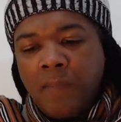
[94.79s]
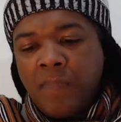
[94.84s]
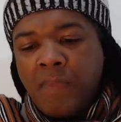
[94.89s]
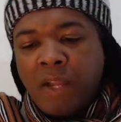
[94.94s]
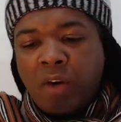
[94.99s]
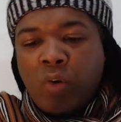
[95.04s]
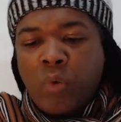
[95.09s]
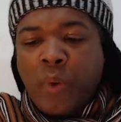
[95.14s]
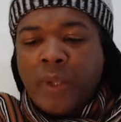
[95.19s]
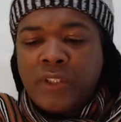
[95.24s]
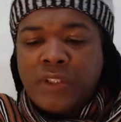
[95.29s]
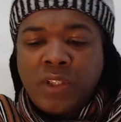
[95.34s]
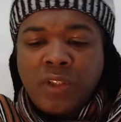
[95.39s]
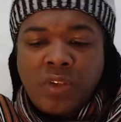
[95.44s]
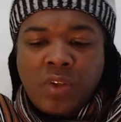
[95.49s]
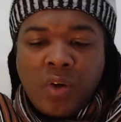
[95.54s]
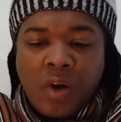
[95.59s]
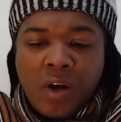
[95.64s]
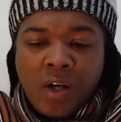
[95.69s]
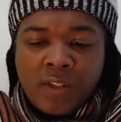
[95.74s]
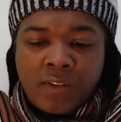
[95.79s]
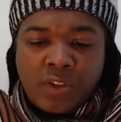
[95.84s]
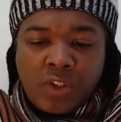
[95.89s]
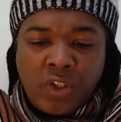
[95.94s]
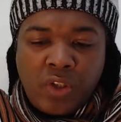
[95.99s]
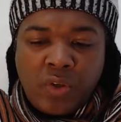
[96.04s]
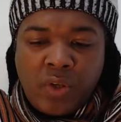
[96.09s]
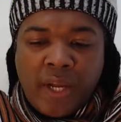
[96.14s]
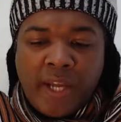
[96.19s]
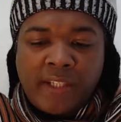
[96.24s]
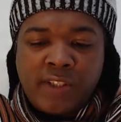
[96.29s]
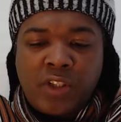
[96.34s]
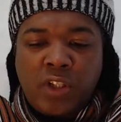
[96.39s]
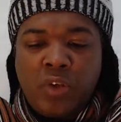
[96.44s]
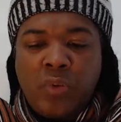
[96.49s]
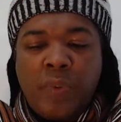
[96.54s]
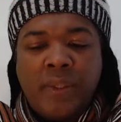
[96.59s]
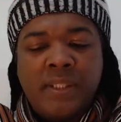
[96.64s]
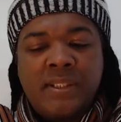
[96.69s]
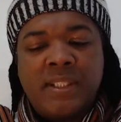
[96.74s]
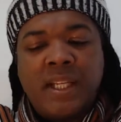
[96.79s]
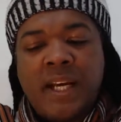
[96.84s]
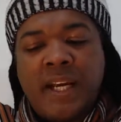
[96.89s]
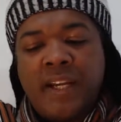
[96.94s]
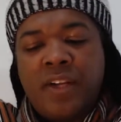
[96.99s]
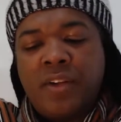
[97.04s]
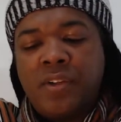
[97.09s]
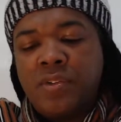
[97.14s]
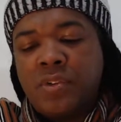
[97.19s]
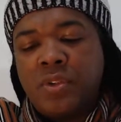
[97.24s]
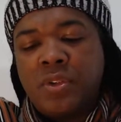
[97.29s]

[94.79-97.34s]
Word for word: a question to ask you, as Louise Hay used